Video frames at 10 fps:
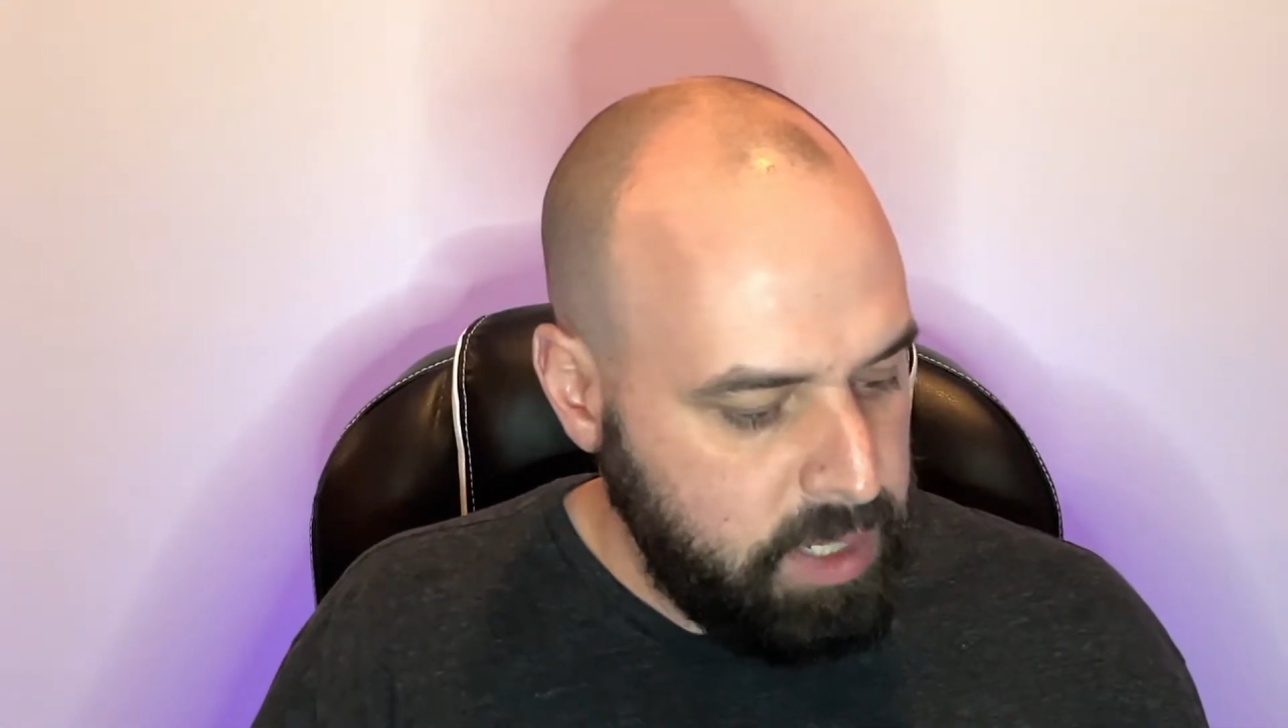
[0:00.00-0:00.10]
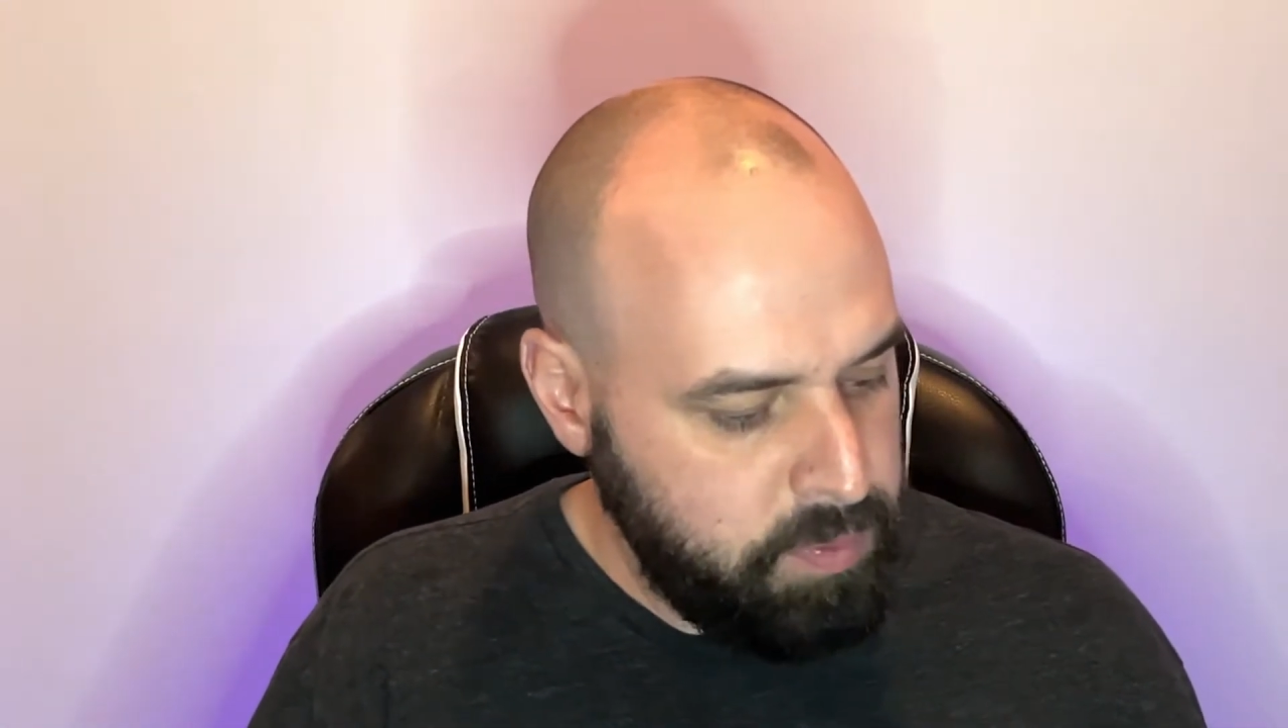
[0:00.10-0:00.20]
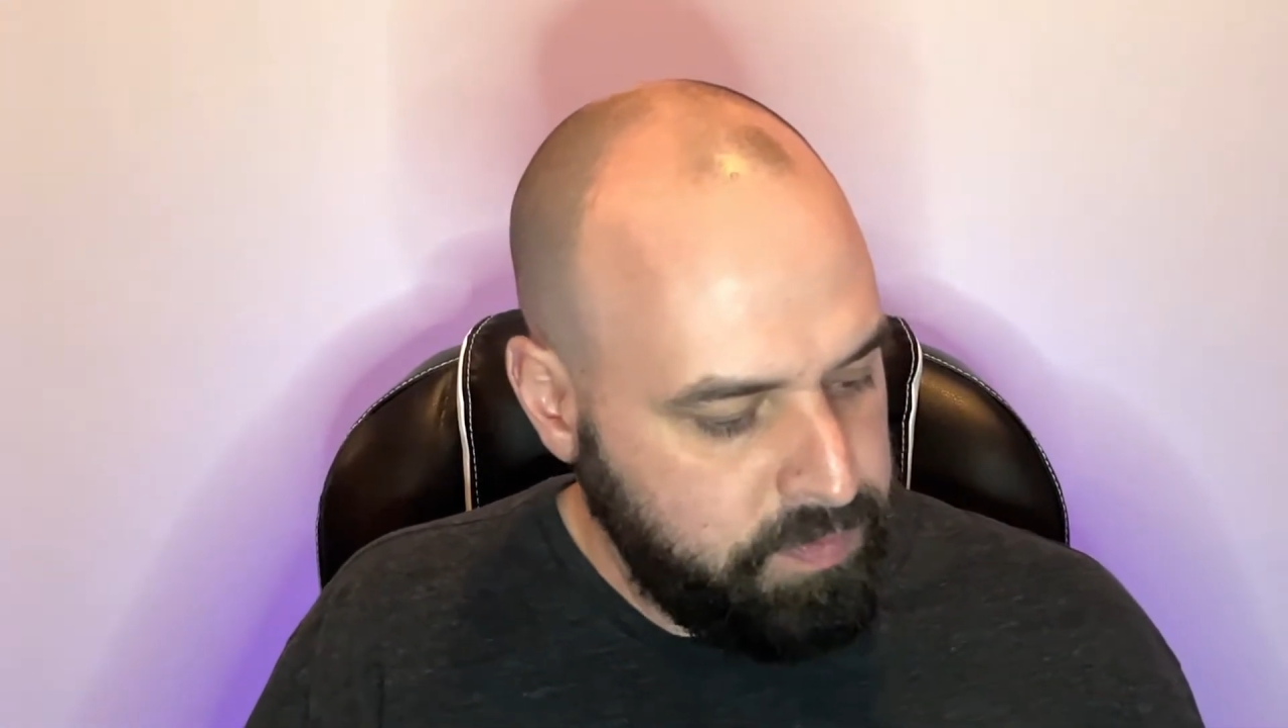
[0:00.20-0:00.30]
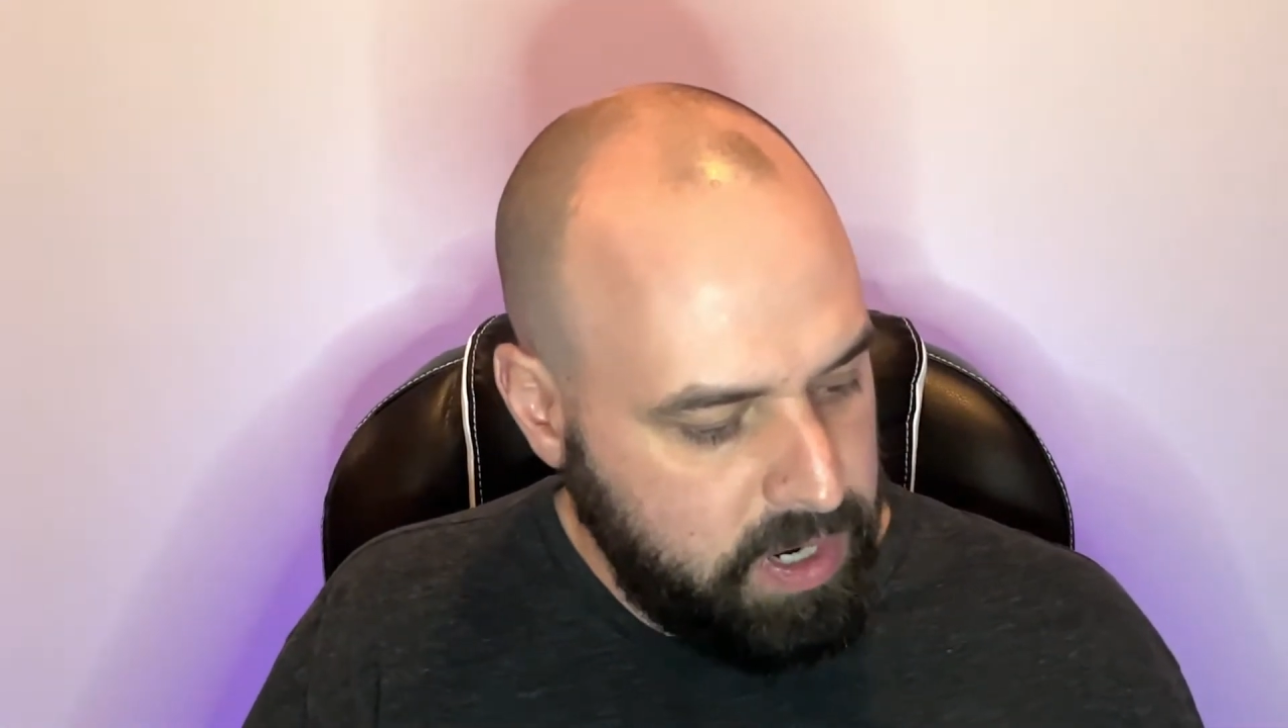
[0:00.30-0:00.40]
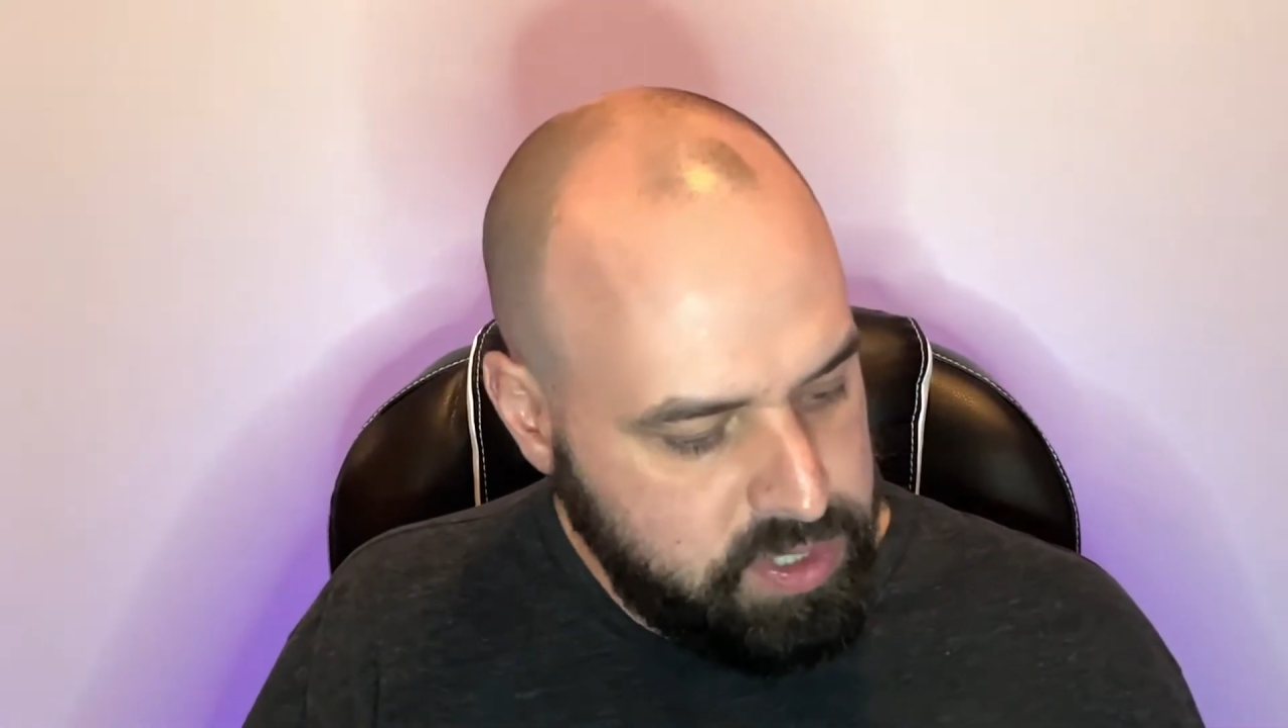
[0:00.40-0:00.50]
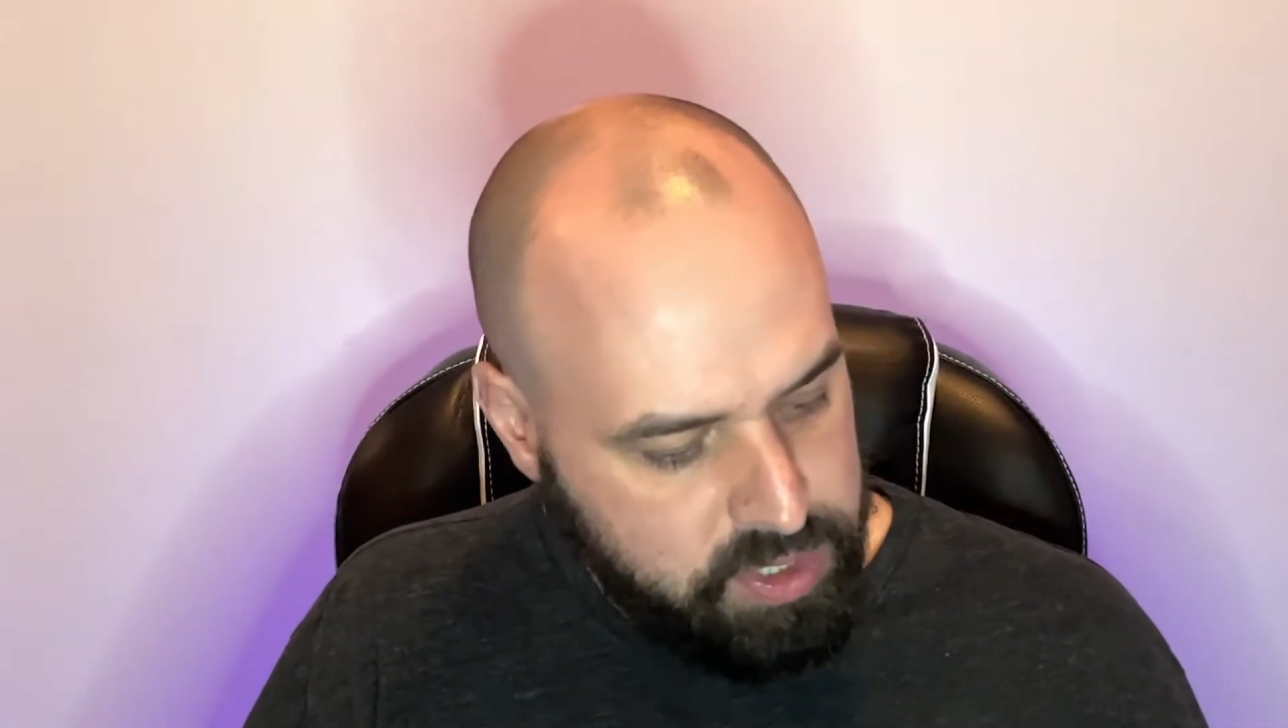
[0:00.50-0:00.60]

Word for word: profession,